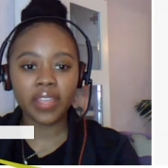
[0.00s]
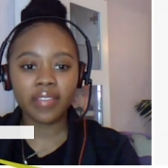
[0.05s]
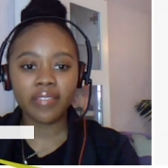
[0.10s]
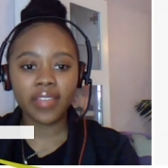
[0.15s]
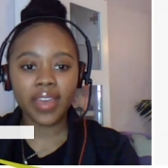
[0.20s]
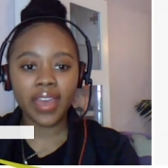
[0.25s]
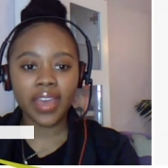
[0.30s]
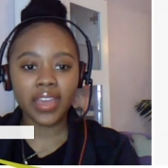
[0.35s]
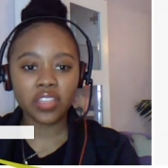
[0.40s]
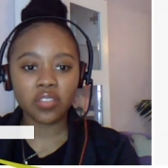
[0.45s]

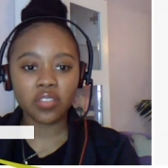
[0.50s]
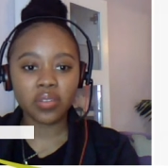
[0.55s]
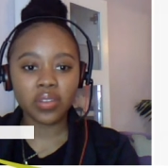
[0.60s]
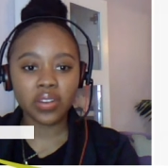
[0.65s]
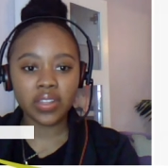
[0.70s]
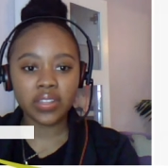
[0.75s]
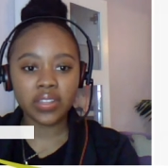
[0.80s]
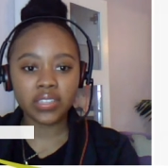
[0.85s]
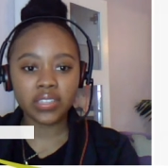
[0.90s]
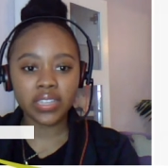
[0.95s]
that you
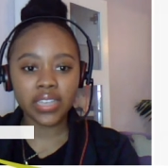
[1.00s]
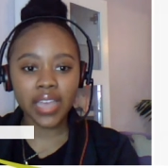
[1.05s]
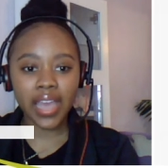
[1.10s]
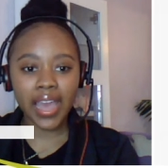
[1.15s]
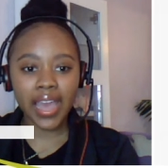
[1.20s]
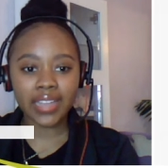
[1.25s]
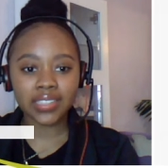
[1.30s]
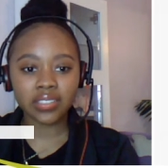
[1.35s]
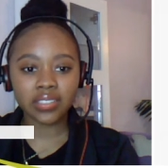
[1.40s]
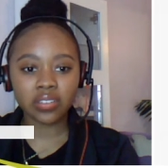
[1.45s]
can easily
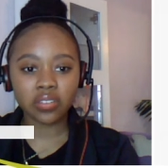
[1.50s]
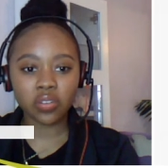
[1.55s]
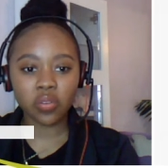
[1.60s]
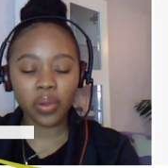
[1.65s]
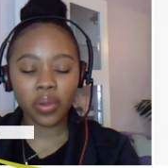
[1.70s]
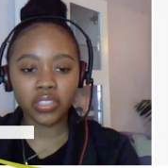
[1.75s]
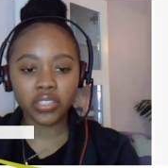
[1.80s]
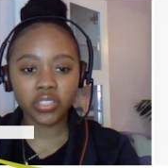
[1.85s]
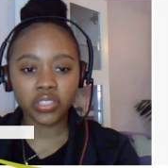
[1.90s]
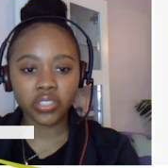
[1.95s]
ask a
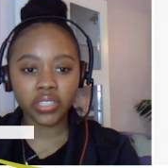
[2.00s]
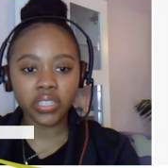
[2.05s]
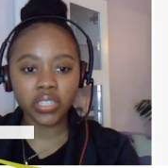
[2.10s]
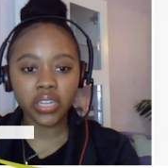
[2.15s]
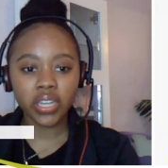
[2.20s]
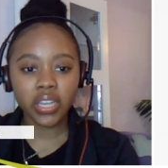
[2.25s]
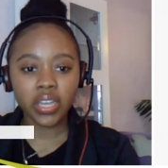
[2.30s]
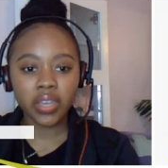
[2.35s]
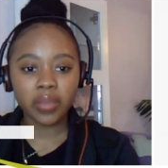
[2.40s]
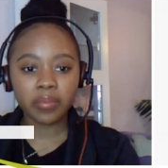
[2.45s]

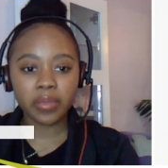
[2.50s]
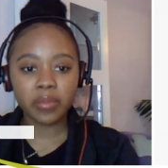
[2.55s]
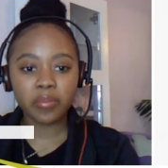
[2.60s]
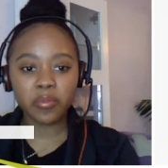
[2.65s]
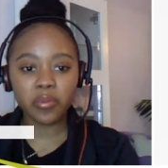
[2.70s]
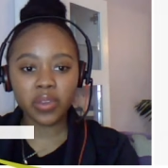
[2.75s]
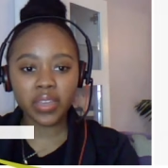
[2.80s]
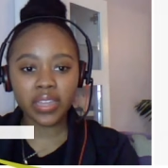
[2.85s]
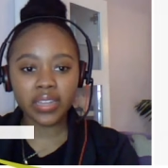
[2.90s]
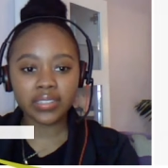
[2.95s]
question.
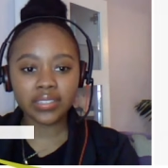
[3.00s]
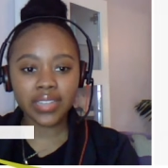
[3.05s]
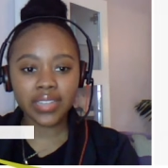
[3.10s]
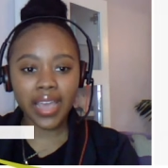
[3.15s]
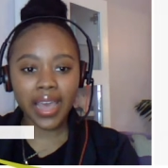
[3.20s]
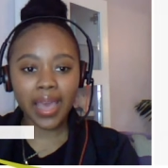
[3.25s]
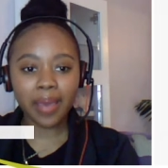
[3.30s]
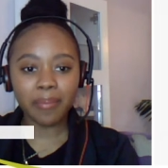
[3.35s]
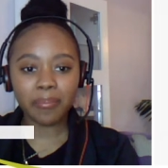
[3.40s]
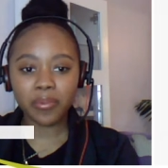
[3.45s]
People can
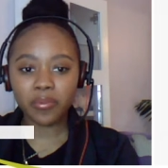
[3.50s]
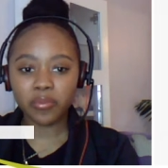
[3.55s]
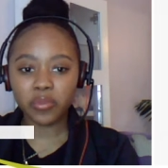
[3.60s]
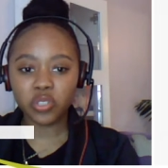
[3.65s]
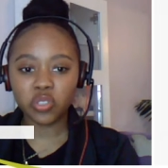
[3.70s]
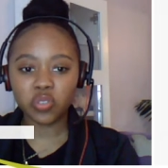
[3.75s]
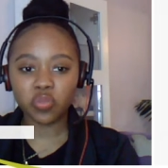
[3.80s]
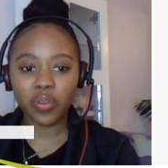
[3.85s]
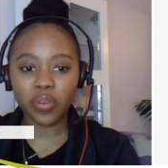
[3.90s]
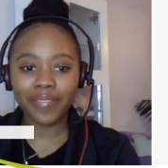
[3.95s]
tap
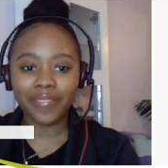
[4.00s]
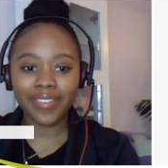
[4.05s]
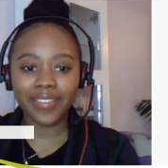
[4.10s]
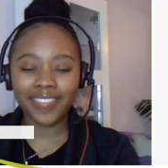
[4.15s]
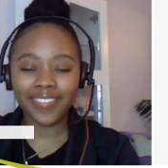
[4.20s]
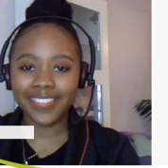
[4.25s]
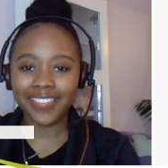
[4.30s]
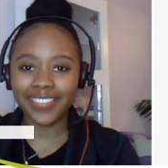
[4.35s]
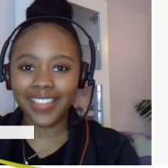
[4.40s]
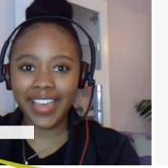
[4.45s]
which one
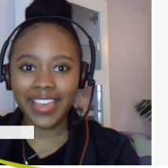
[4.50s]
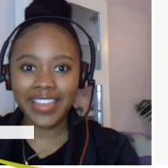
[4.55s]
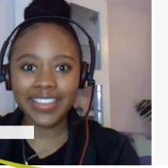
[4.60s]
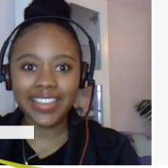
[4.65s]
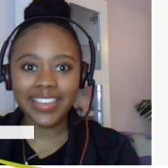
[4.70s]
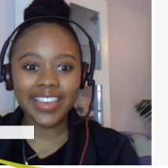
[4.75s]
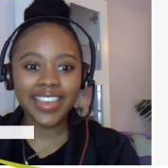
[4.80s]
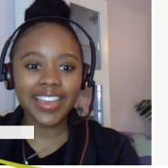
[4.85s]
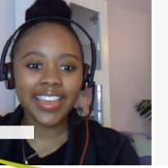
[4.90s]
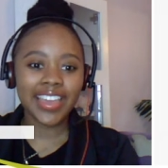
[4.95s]
they
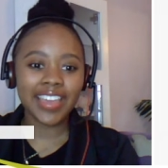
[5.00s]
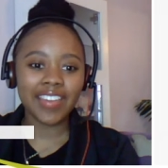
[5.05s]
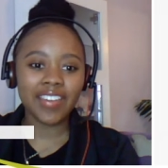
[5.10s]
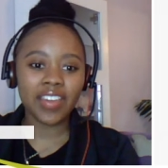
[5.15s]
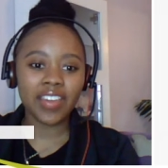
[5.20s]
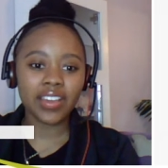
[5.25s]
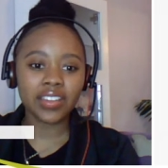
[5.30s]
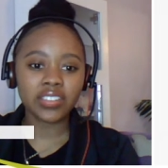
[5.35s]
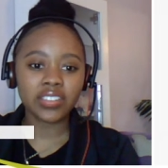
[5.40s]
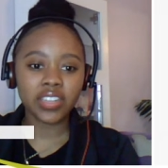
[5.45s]
like,
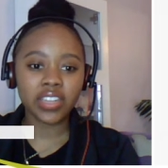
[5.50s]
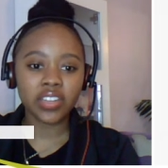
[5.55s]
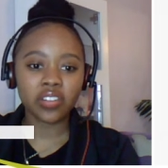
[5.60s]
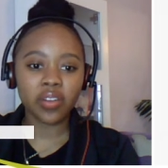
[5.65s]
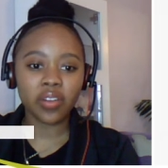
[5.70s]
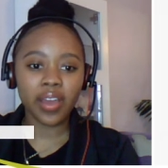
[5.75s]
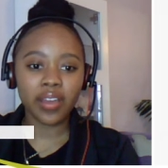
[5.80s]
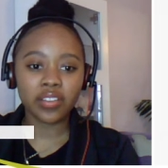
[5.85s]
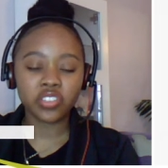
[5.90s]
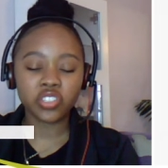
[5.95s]
and
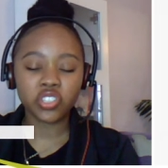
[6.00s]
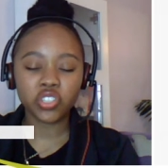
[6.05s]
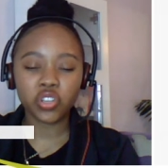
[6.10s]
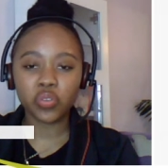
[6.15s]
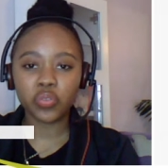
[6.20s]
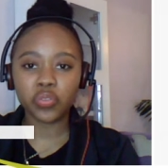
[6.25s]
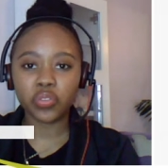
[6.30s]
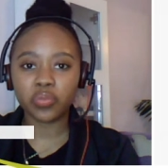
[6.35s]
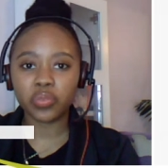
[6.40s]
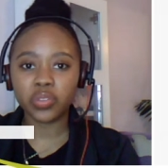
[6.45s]
it'll
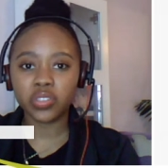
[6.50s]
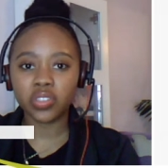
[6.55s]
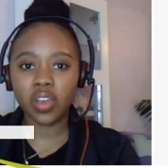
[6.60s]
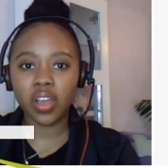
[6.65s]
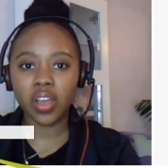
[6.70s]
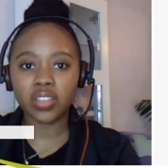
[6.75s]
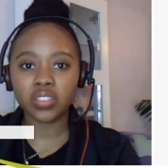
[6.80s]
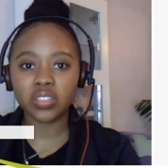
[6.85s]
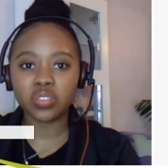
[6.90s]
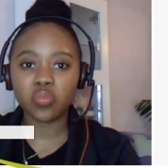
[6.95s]
show the
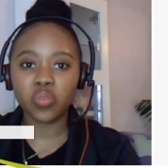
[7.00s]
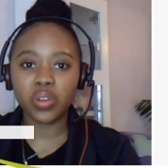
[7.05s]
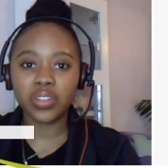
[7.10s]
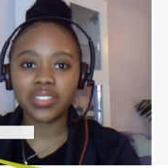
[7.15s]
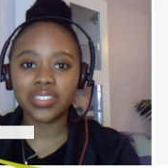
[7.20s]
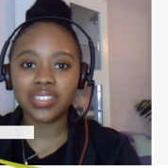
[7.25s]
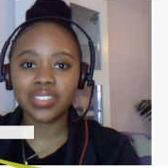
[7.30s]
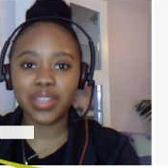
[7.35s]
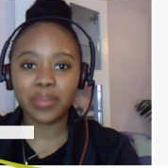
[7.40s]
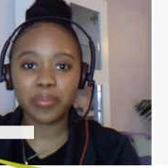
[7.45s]
results
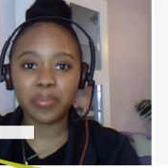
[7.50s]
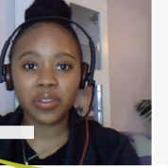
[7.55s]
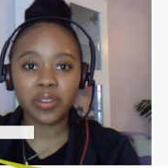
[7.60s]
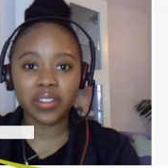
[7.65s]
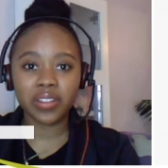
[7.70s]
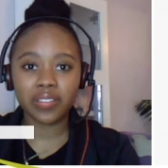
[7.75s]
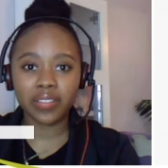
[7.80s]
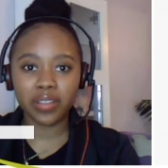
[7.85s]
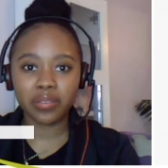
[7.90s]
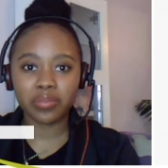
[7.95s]
once they
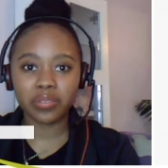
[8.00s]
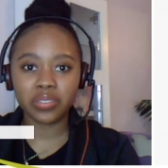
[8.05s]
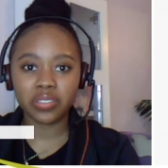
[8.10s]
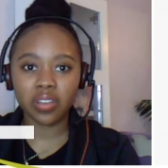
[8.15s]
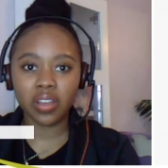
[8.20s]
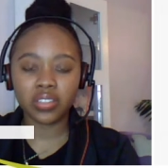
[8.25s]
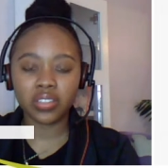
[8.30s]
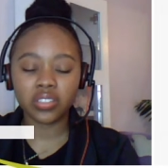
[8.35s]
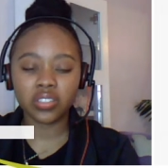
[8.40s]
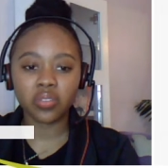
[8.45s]
put in their
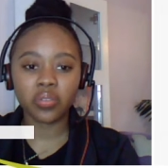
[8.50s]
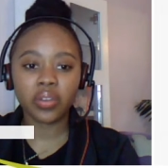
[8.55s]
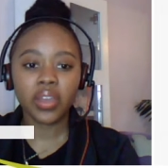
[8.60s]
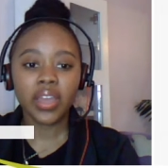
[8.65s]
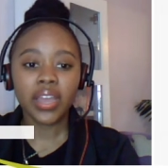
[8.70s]
results. So